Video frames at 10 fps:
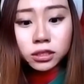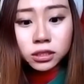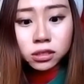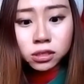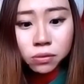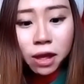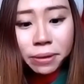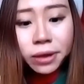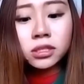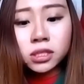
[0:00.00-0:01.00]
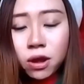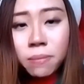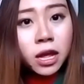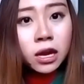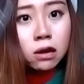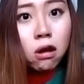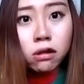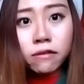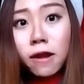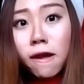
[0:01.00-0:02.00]
This is so yummy, so yummy. You can eat
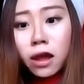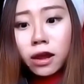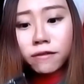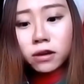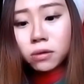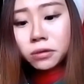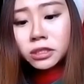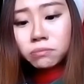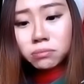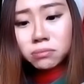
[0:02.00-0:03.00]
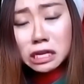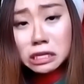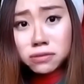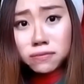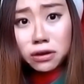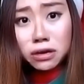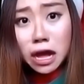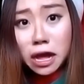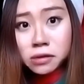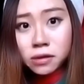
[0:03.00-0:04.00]
all of it, even though it's
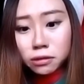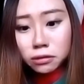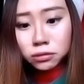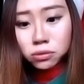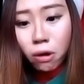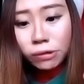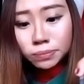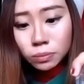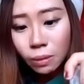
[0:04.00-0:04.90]
very high in cholesterol.